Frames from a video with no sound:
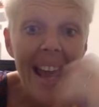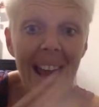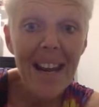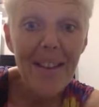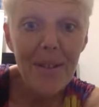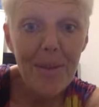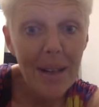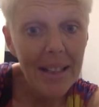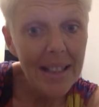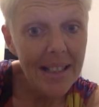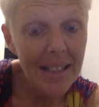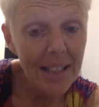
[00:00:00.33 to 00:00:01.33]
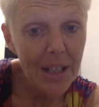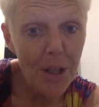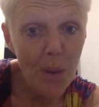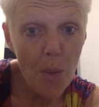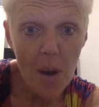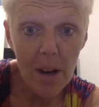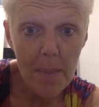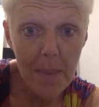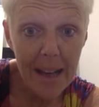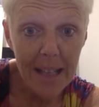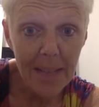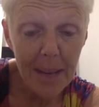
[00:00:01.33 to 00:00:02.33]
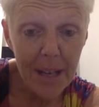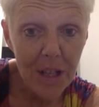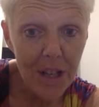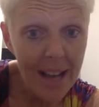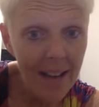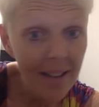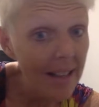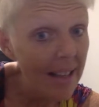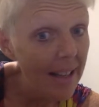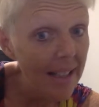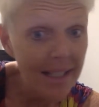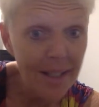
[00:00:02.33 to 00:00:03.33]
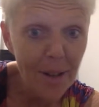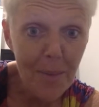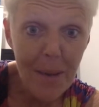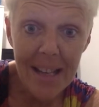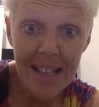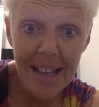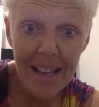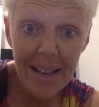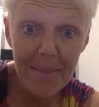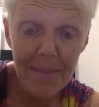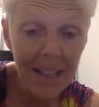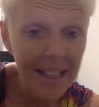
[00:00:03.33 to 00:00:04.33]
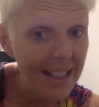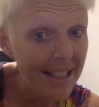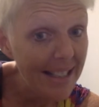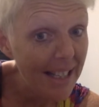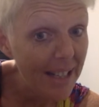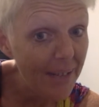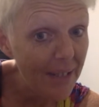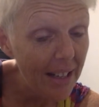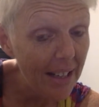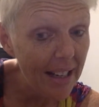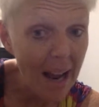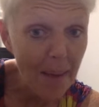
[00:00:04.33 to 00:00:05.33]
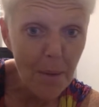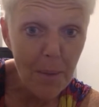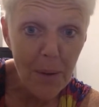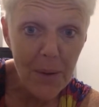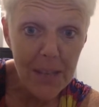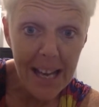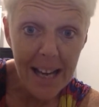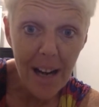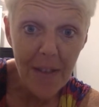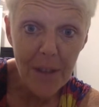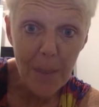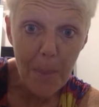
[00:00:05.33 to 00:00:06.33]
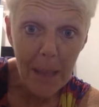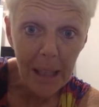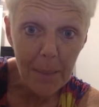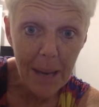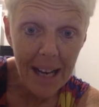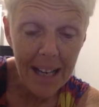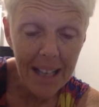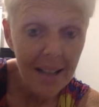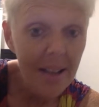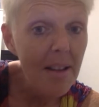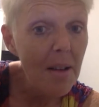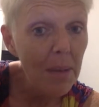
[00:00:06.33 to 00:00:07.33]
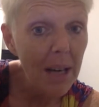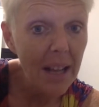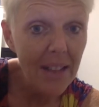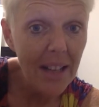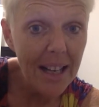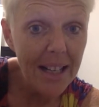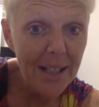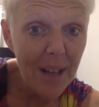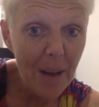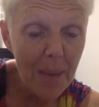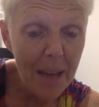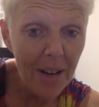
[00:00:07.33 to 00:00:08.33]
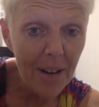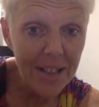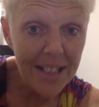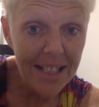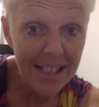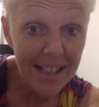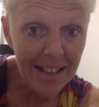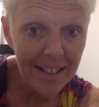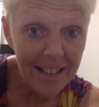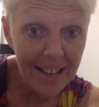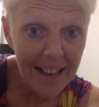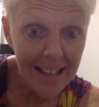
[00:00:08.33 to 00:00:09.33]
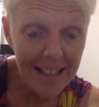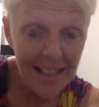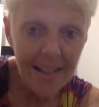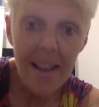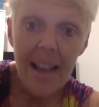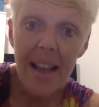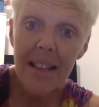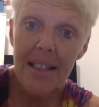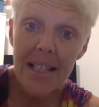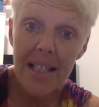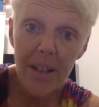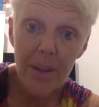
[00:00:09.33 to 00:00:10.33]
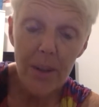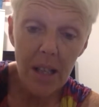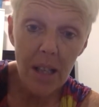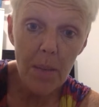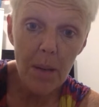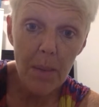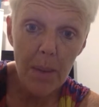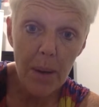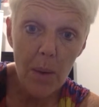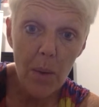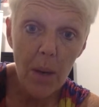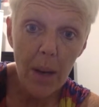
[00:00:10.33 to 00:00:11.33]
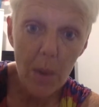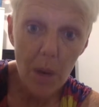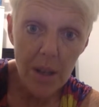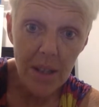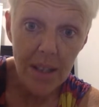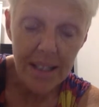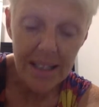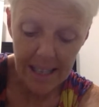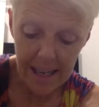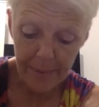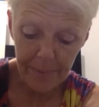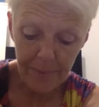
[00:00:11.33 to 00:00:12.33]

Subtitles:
Hey everyone, it's Alicia. Welcome back to my channel. It is still Monday, but it is evening and I'm about to head off to Biddy Bye. But I thought I'd stop back on to say goodnight and to tell you a little bit about what I worked on today.